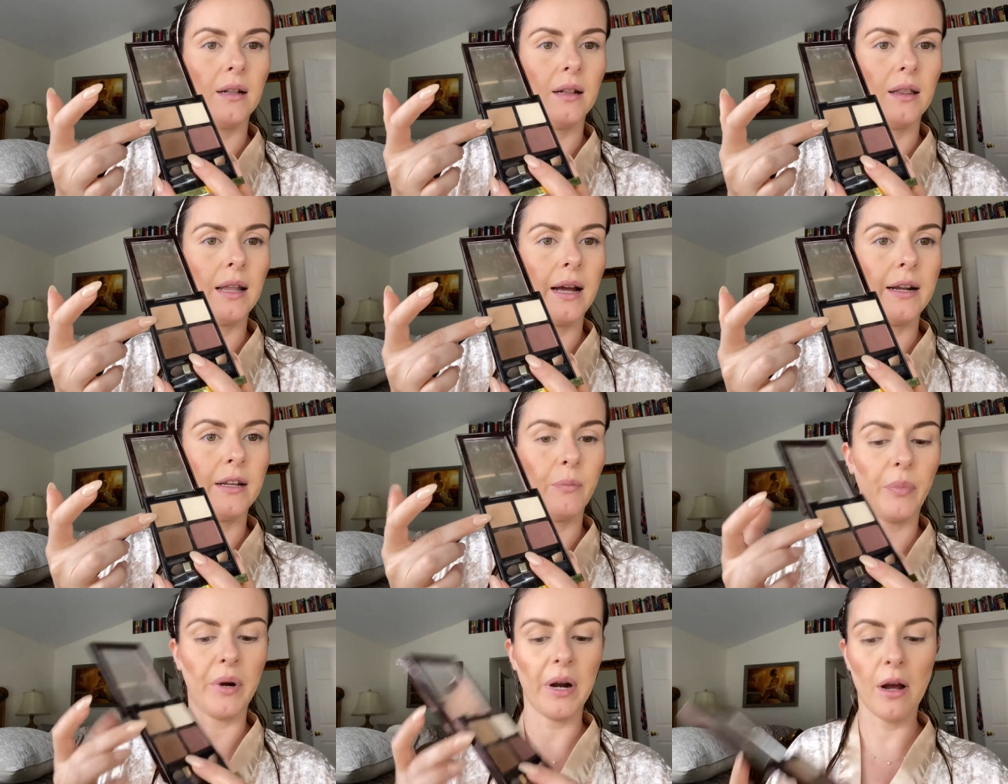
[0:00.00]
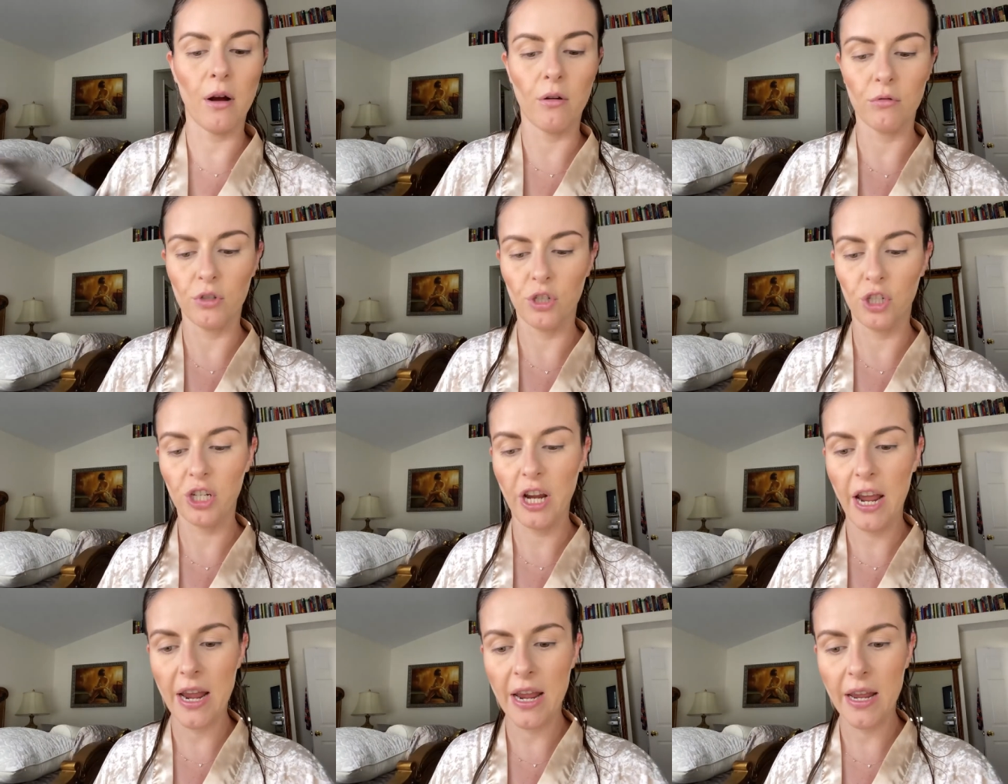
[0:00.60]
light brown
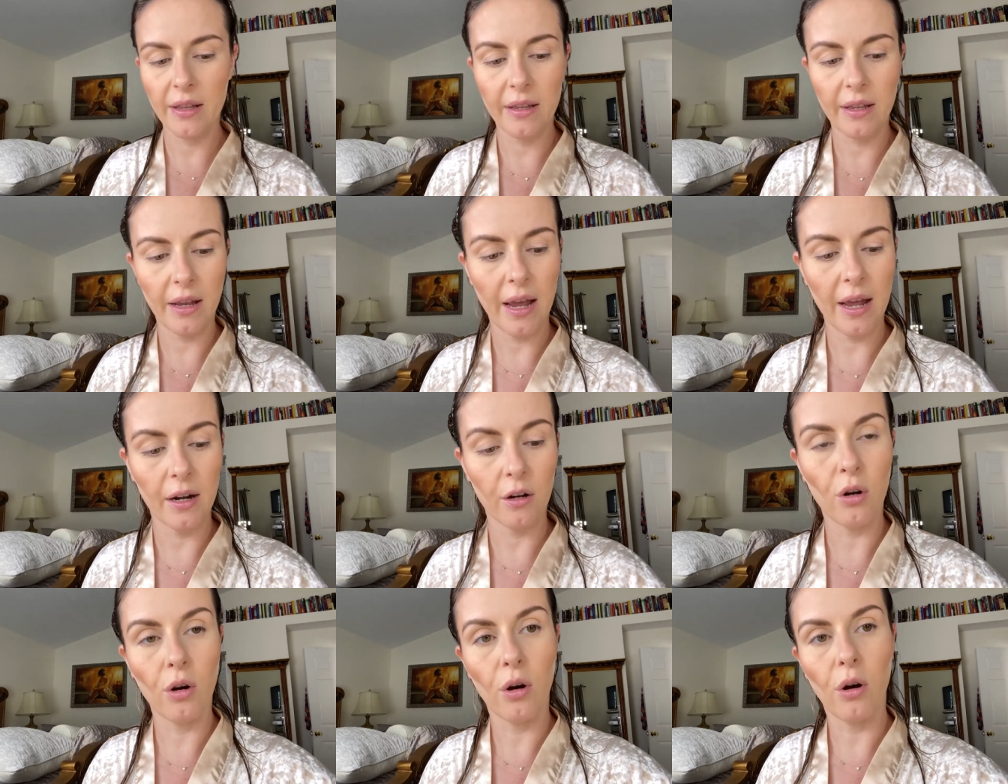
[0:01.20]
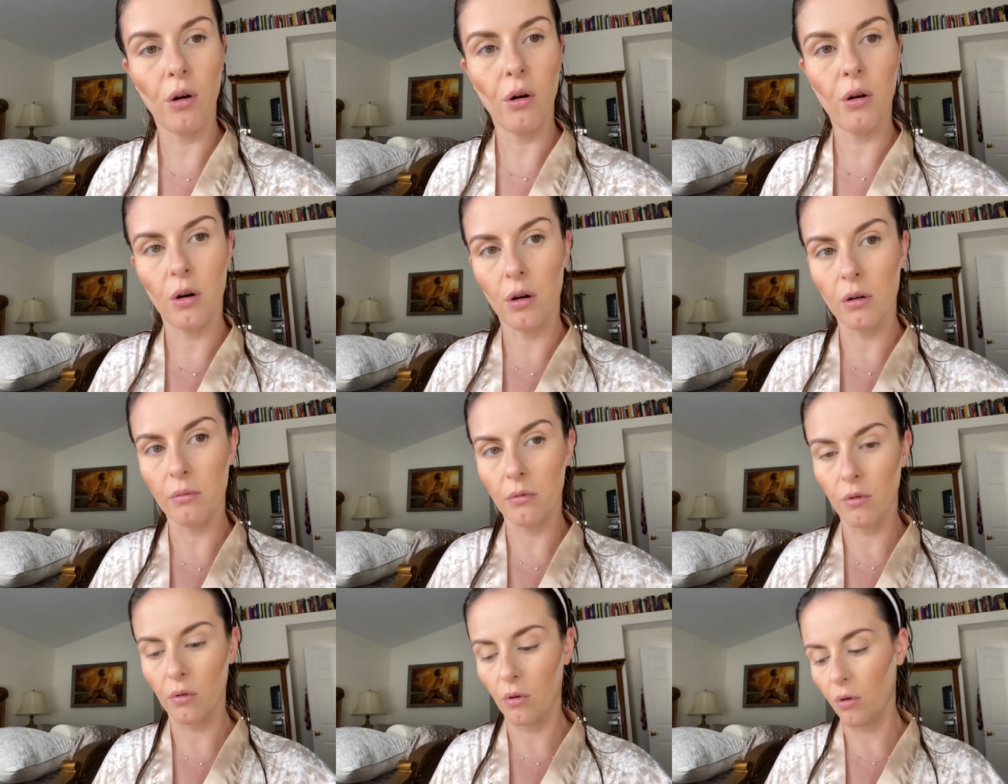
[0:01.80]
shade and go
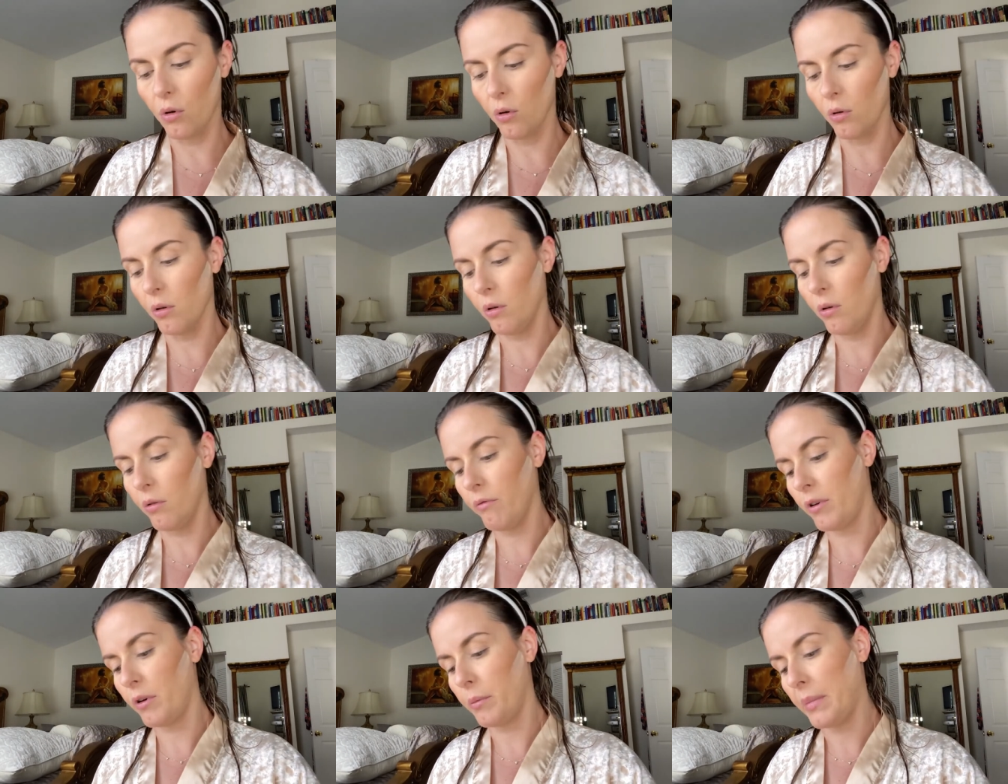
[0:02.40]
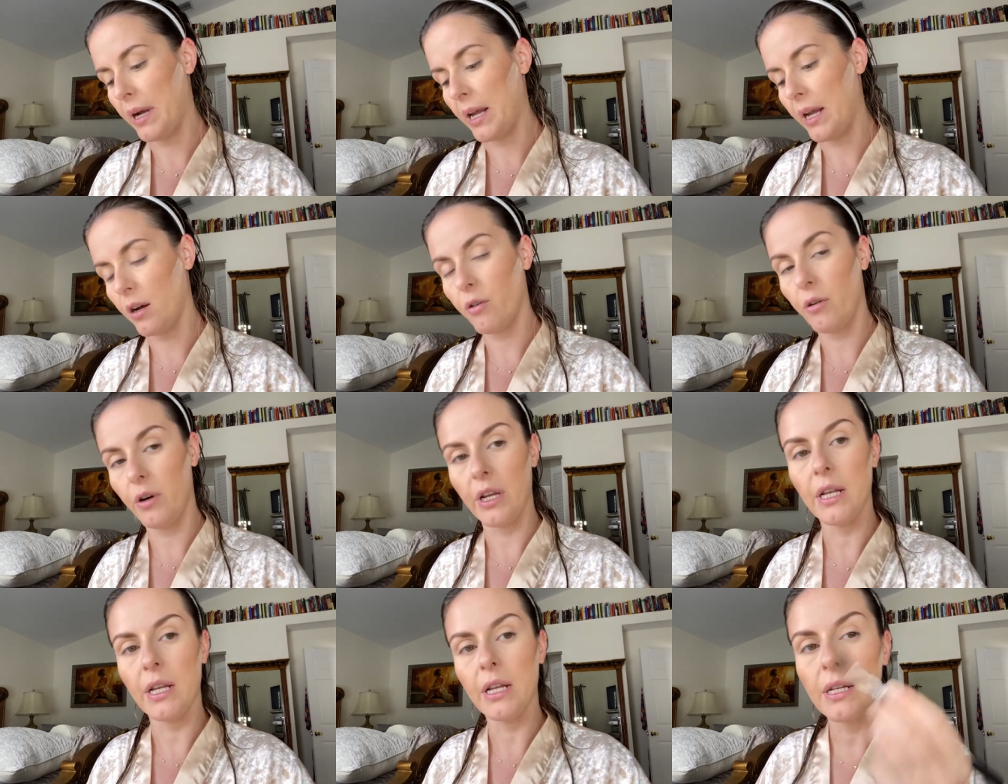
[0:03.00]
on all over my
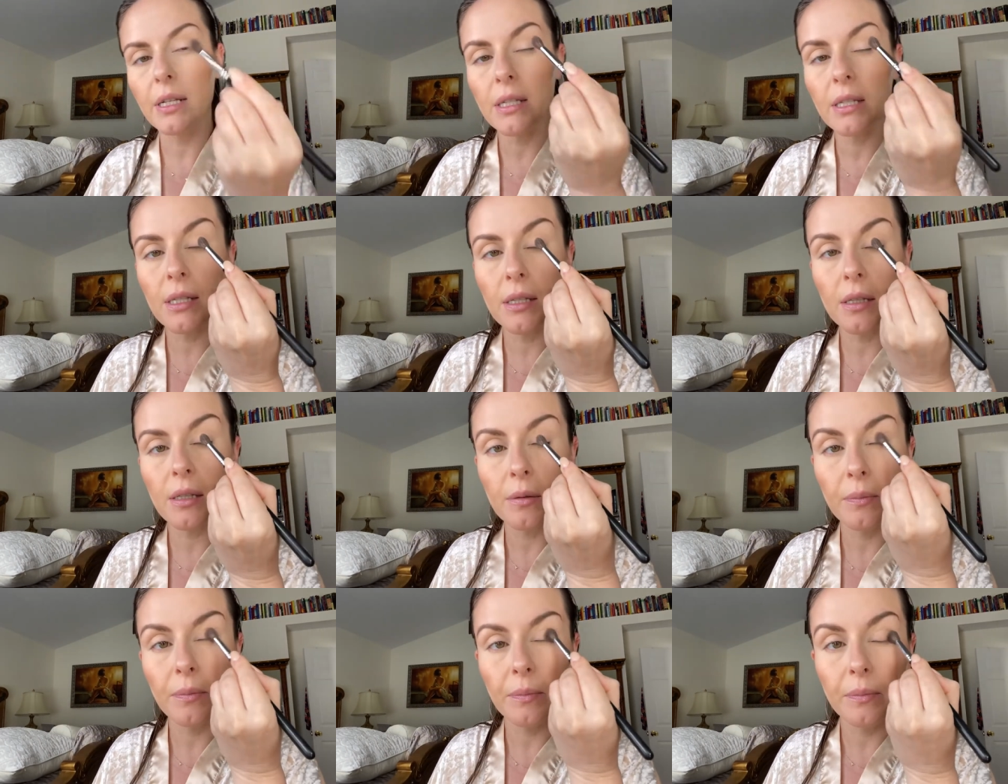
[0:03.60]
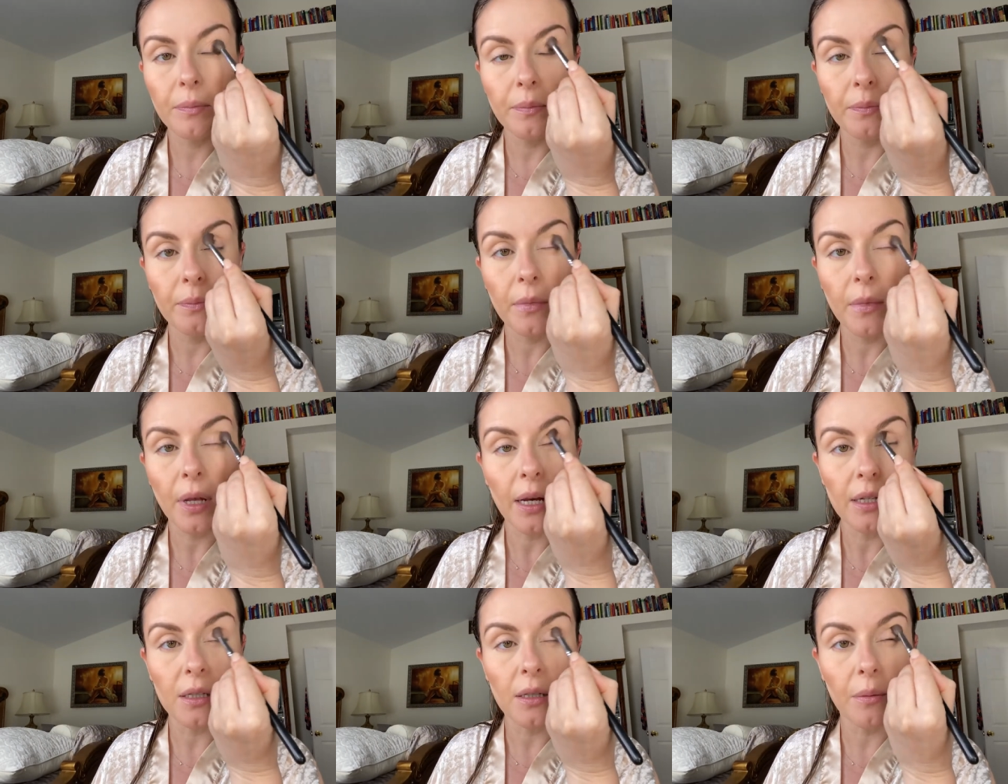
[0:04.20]
crease
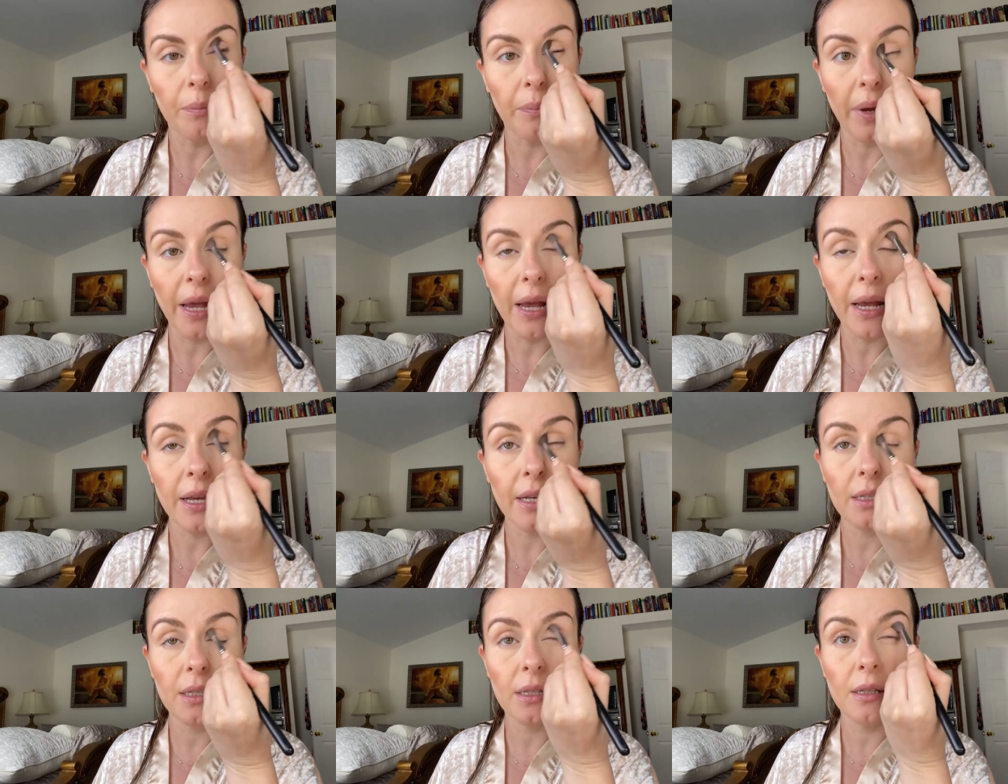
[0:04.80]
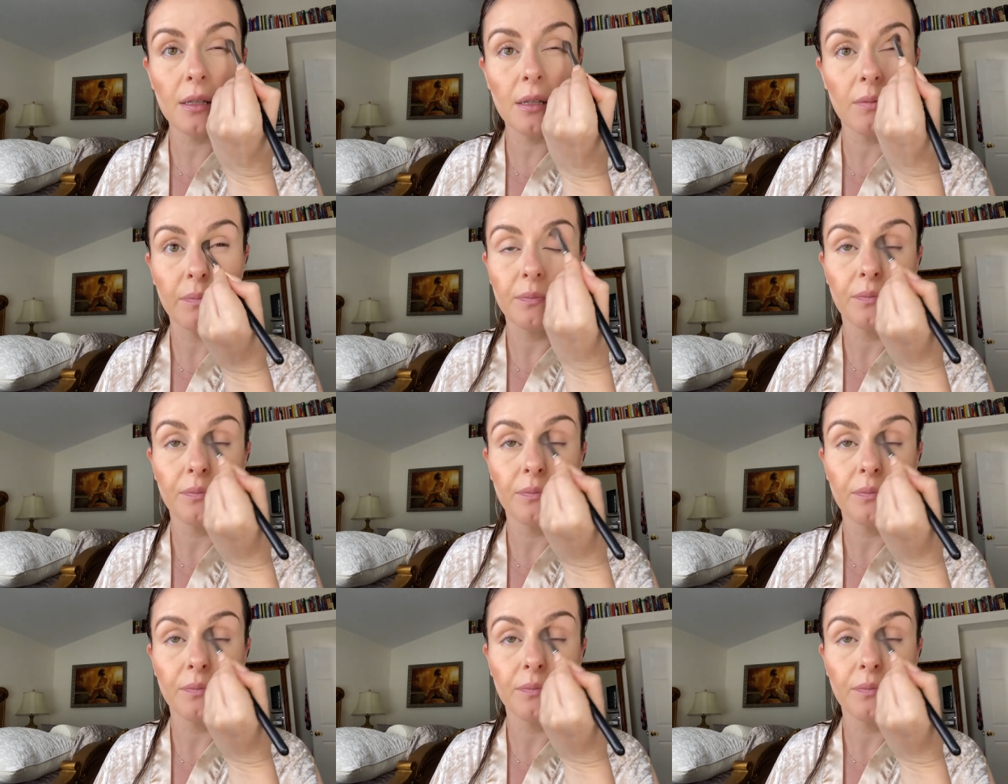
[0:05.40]
as a base.